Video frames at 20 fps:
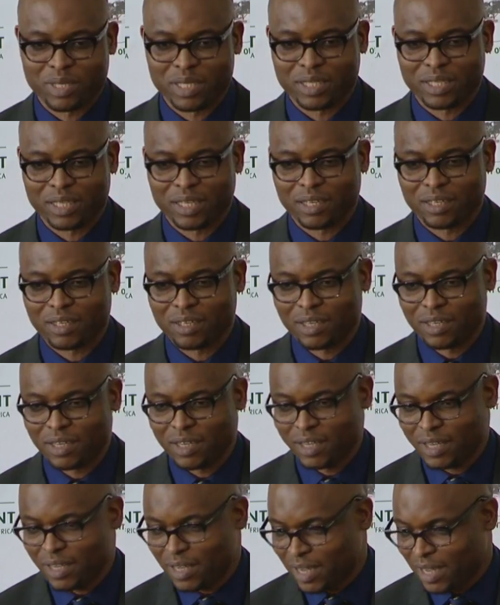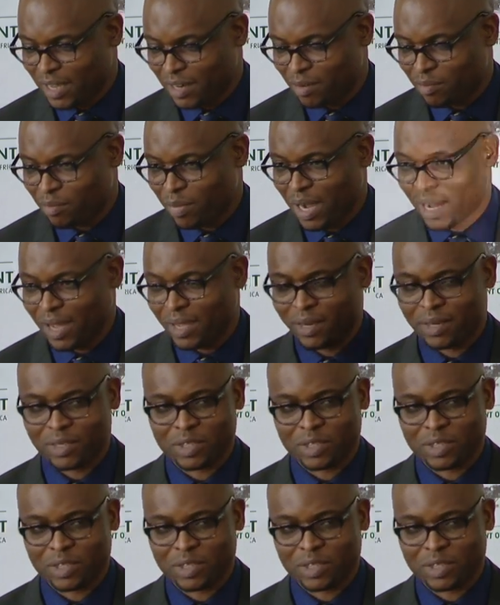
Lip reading: media and by